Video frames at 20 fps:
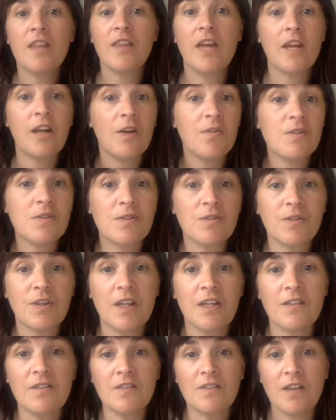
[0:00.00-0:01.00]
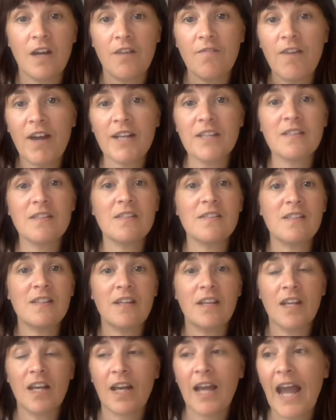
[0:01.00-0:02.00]
Then I was talking to directors
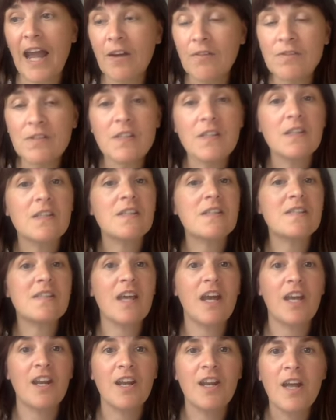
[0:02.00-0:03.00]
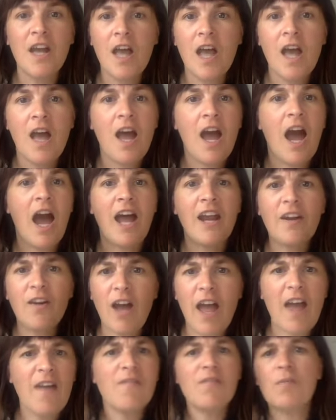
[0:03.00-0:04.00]
and accountants and
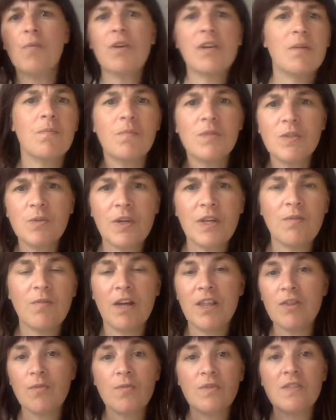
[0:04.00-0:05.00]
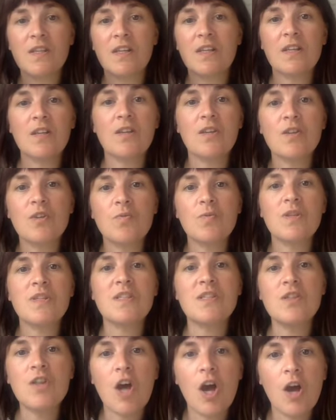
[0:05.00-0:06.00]
everyone in between. Like there
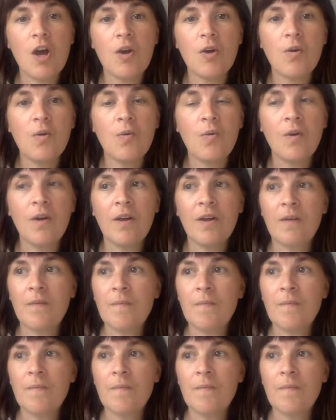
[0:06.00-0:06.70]
was no